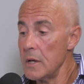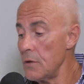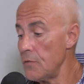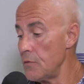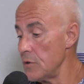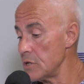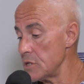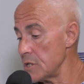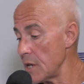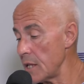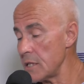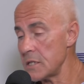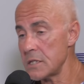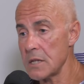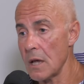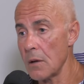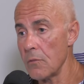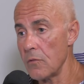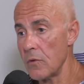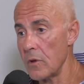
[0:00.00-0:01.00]
And if you said
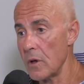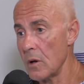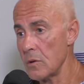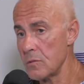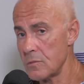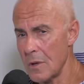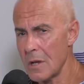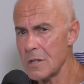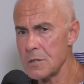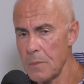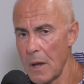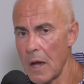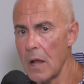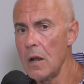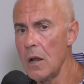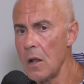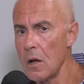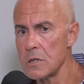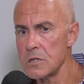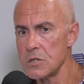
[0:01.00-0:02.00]
something, I, I spent a
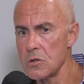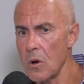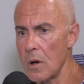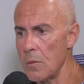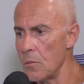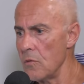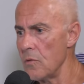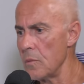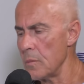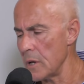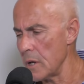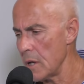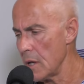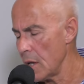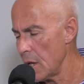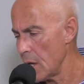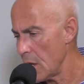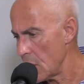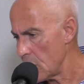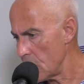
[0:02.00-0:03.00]
lot of time with him, and
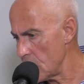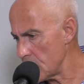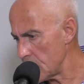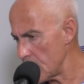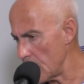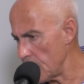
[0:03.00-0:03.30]
you,